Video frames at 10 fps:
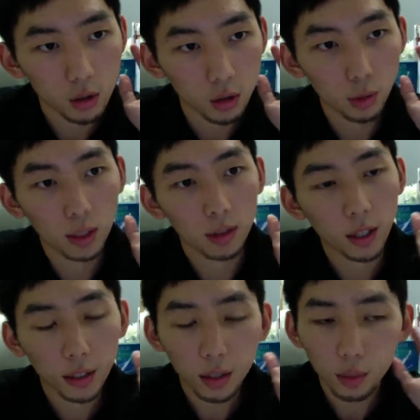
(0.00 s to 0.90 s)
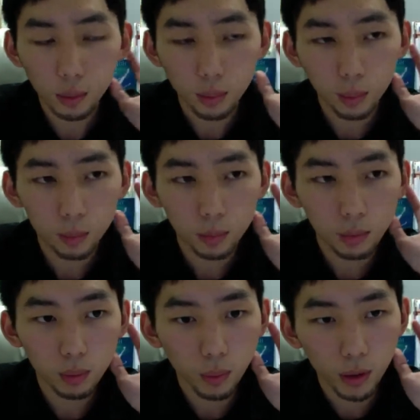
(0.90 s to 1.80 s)
doing, like
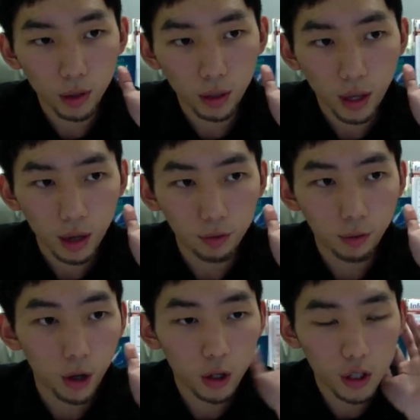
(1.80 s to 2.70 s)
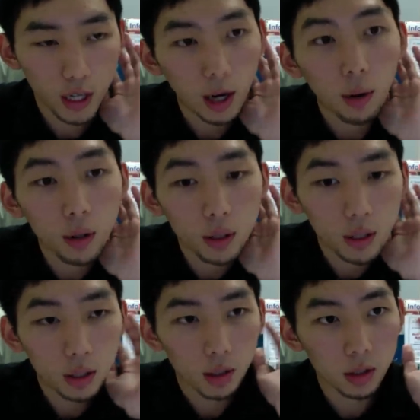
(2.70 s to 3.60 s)
whether you have hot
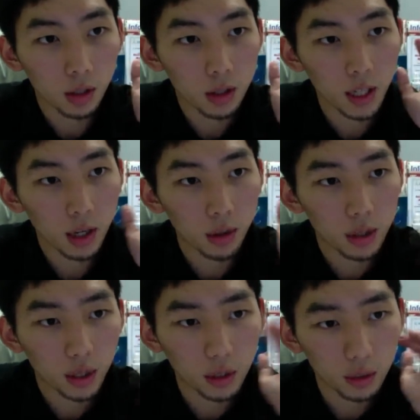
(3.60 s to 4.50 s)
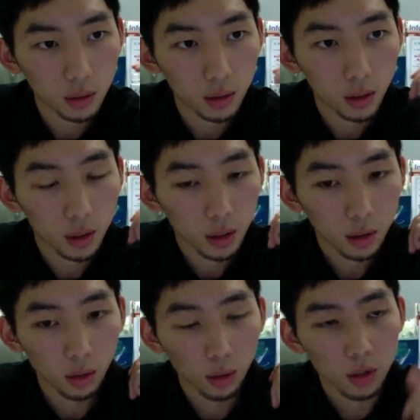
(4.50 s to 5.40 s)
showers, because hot showers can
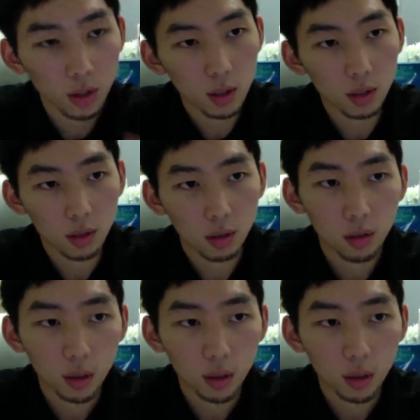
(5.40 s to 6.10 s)
cause,